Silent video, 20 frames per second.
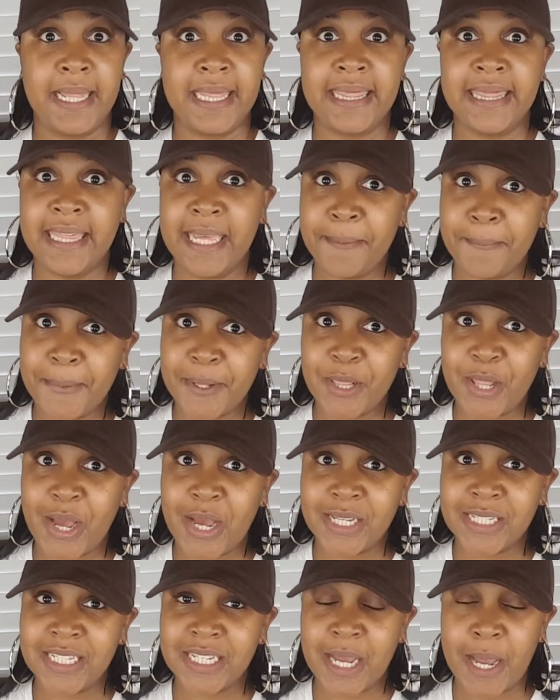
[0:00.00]
lip
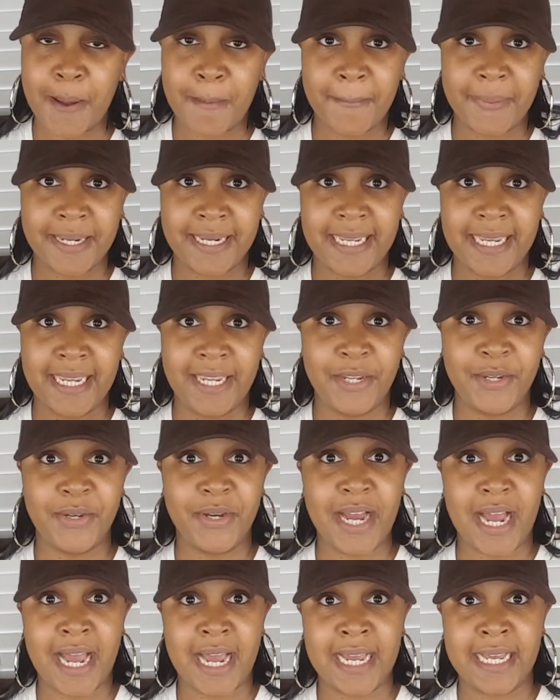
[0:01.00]
gloss company, you
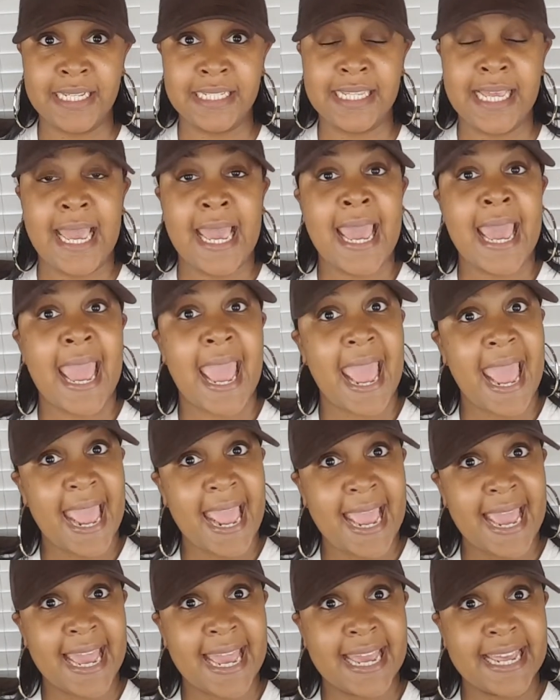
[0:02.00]
guys.
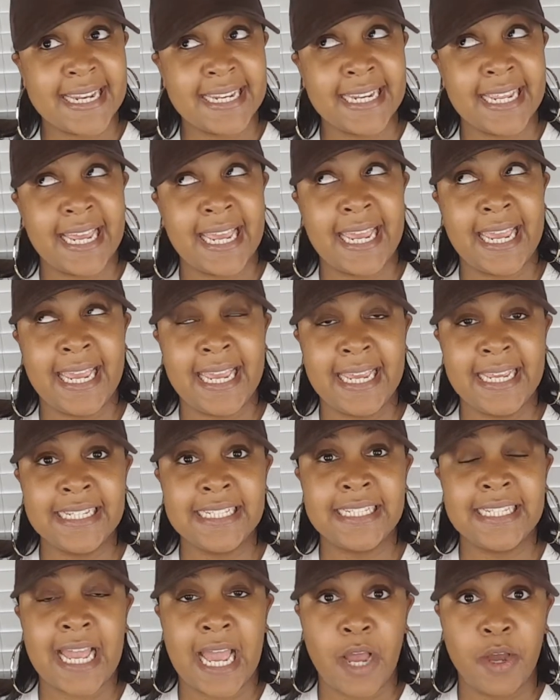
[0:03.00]
And it
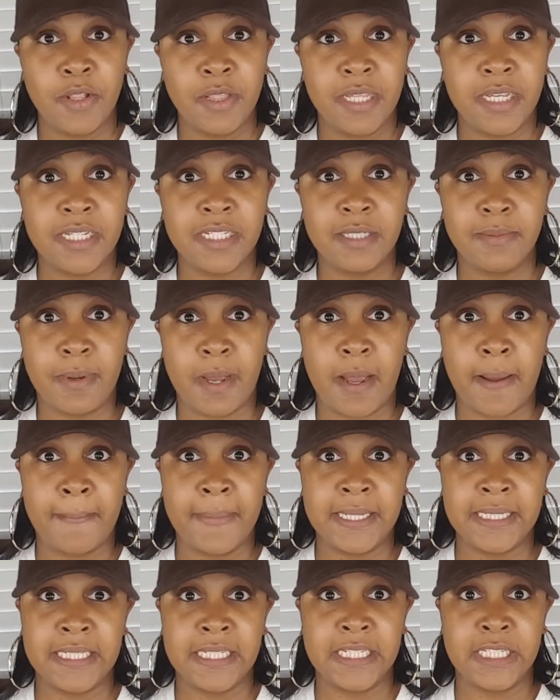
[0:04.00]
is not only a small
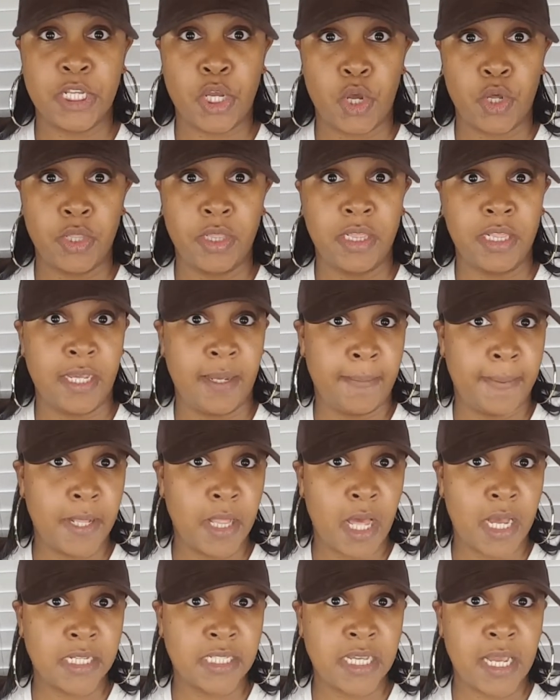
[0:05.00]
business owned lip
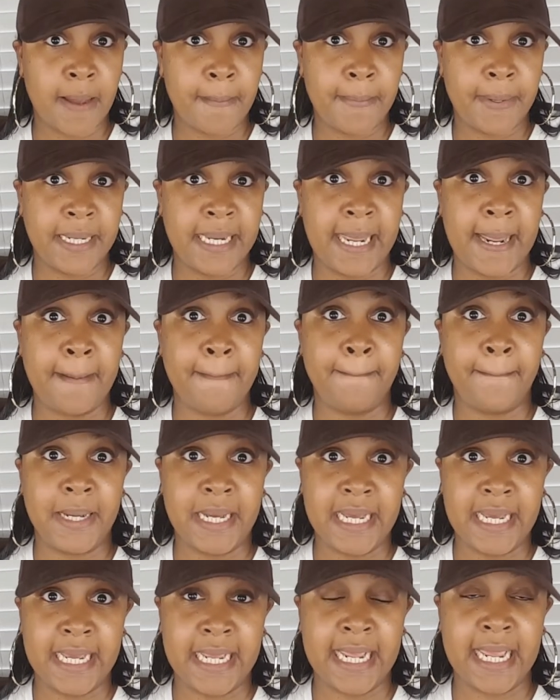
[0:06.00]
gloss company,
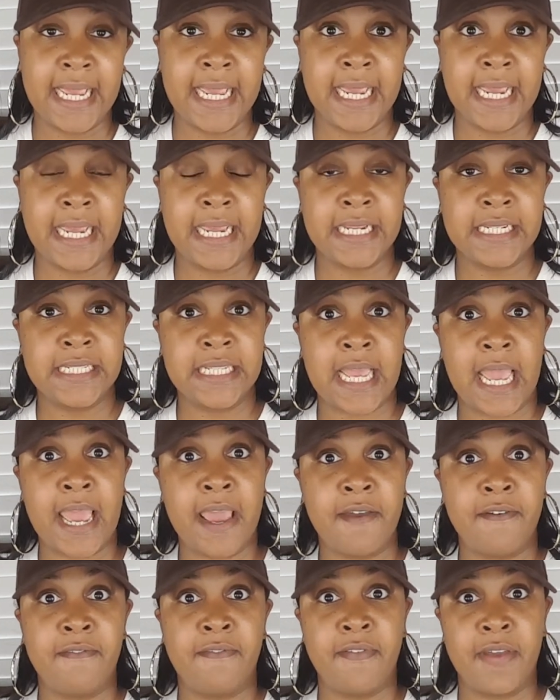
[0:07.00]
but it is
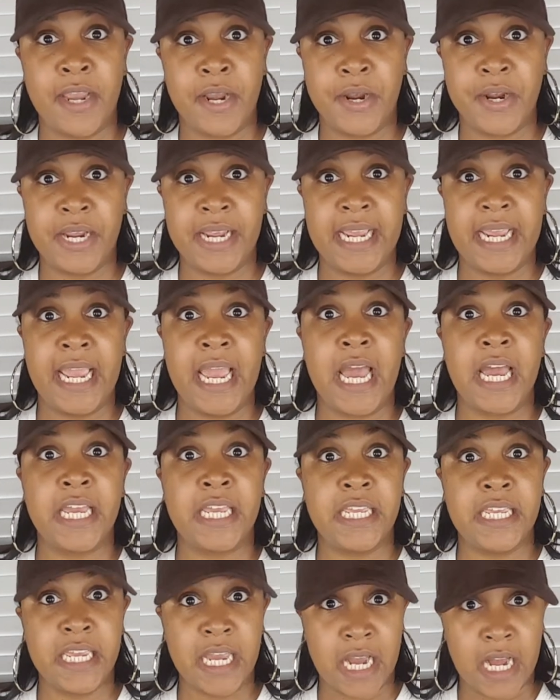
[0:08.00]
a very
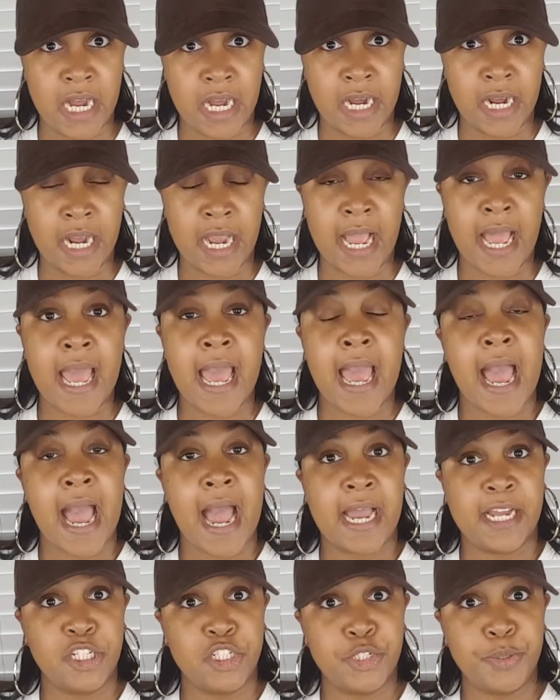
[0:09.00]
young
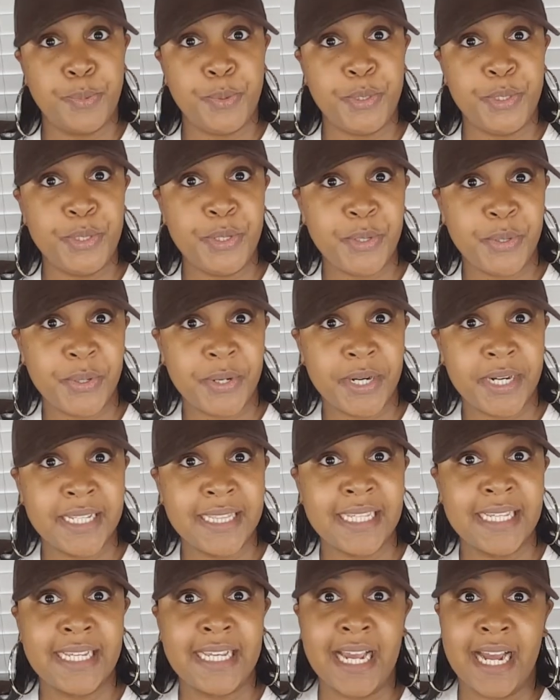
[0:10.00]
entrepreneur.
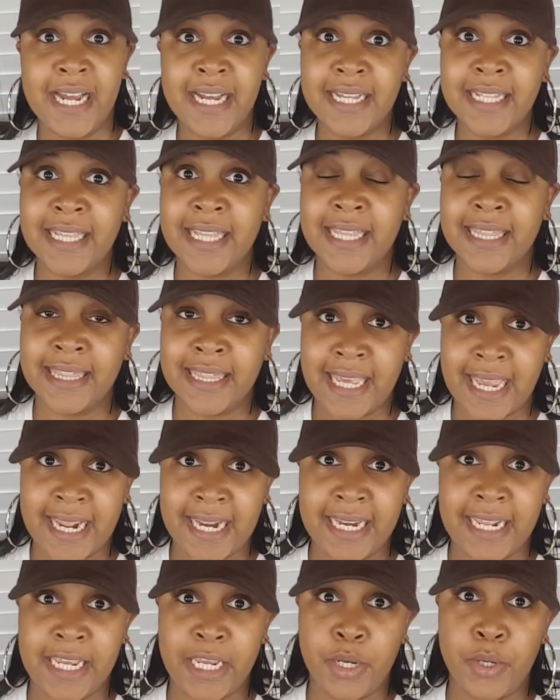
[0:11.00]
The young
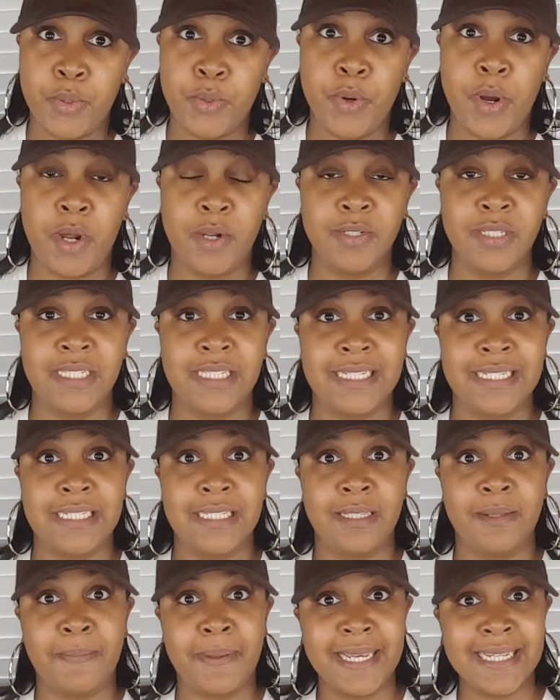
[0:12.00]
lady who owns this
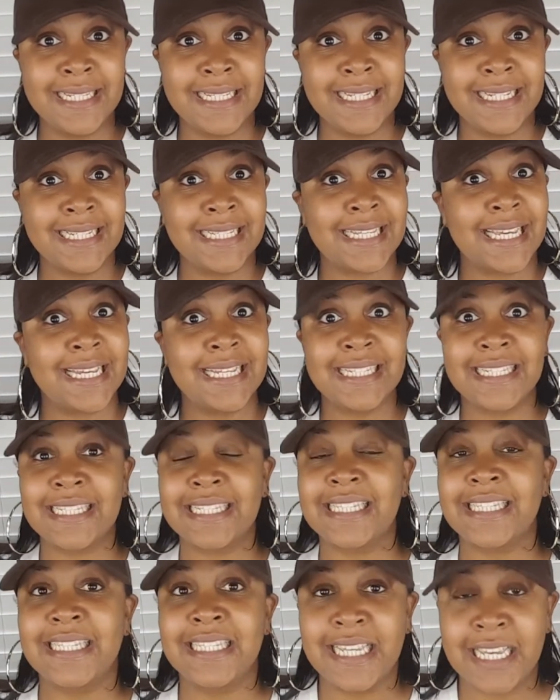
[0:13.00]
business is
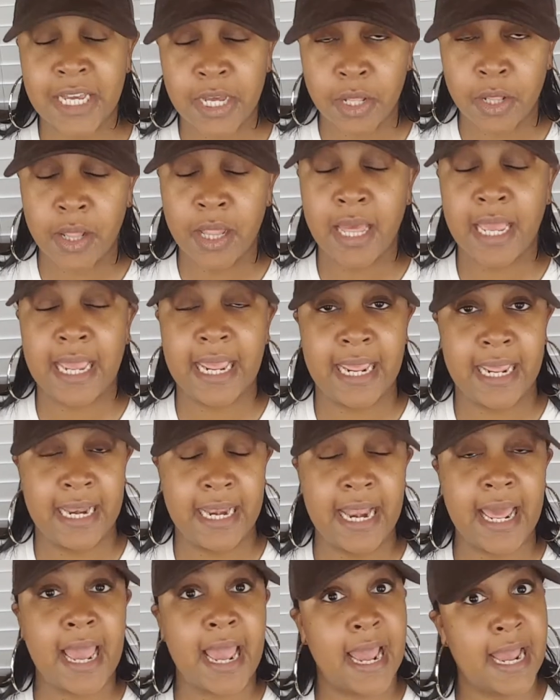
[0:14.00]
still
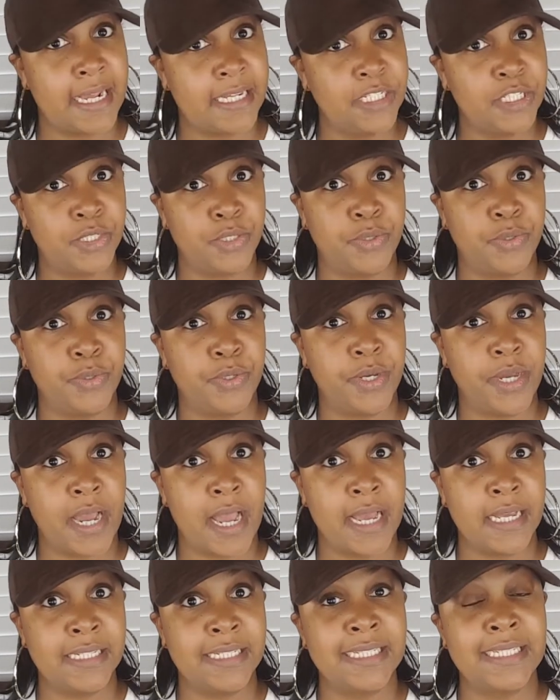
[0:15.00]
in high school, you
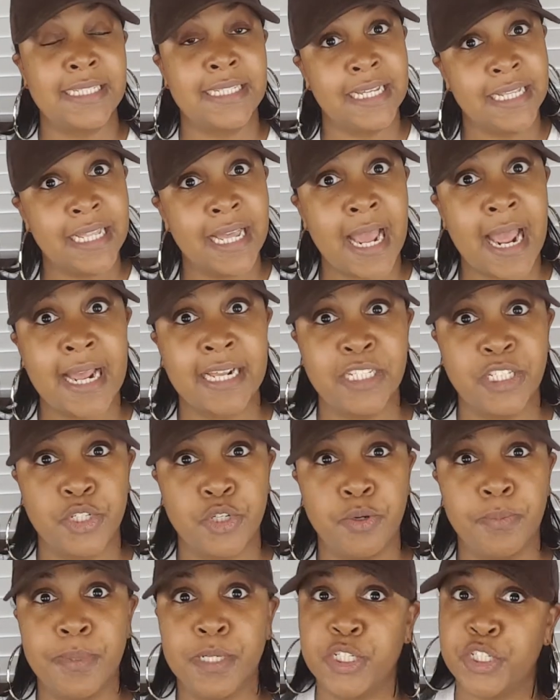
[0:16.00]
guys, still in high
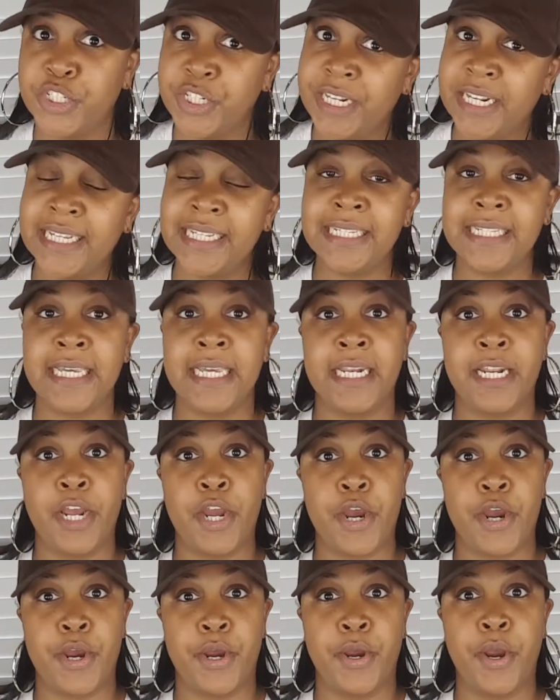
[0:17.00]
school, but she is getting
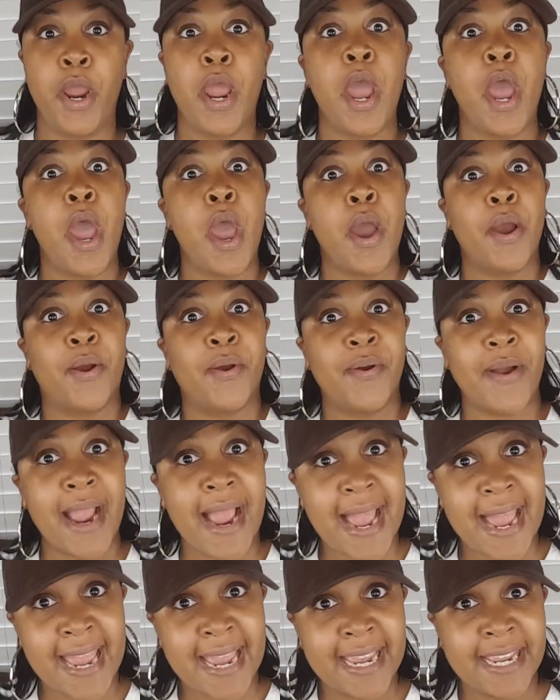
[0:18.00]
her
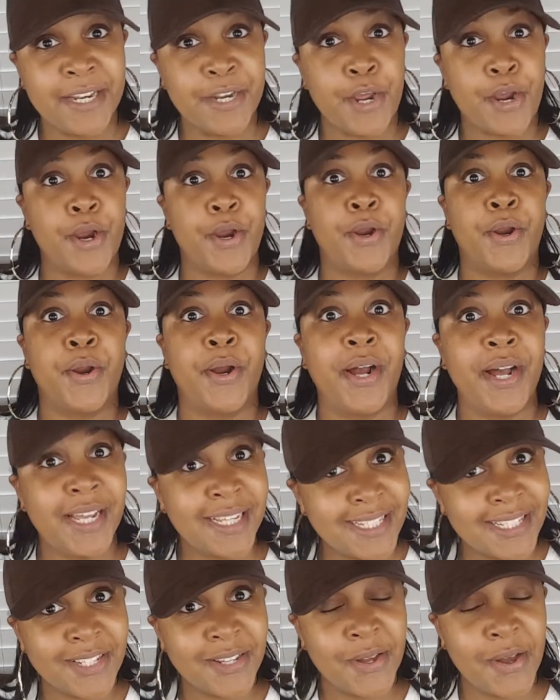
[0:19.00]
grind, her
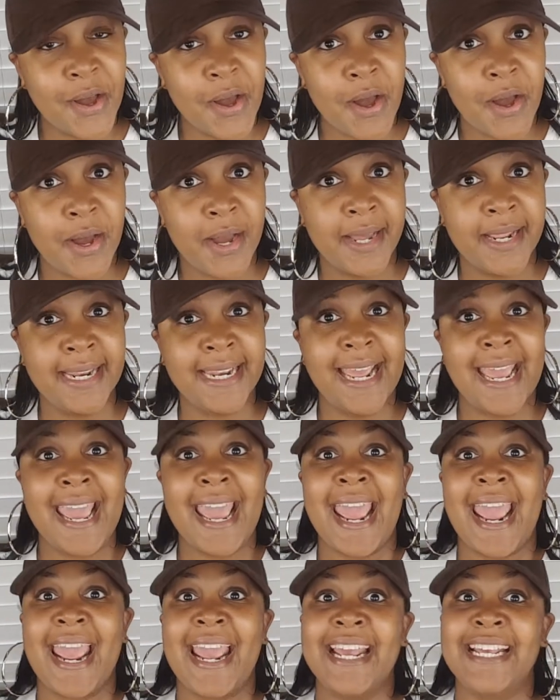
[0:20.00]
hustle on.
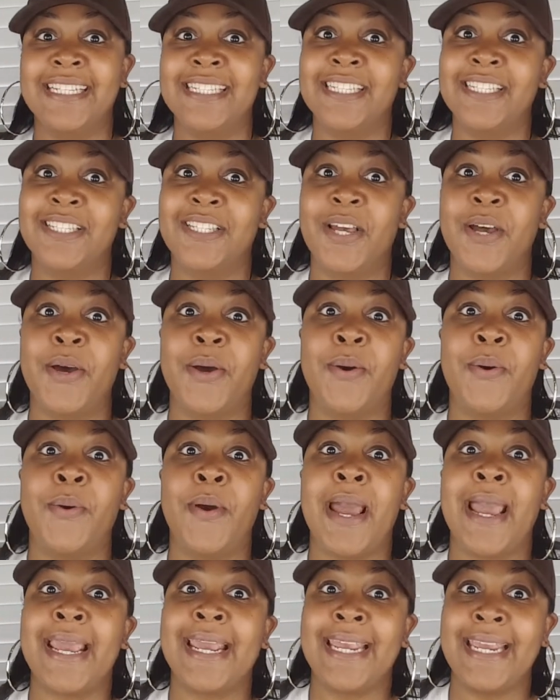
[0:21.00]
And
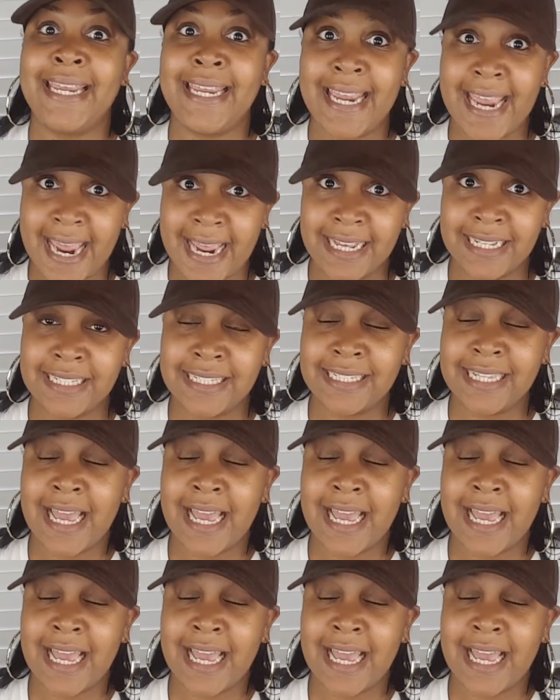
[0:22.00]
so yes,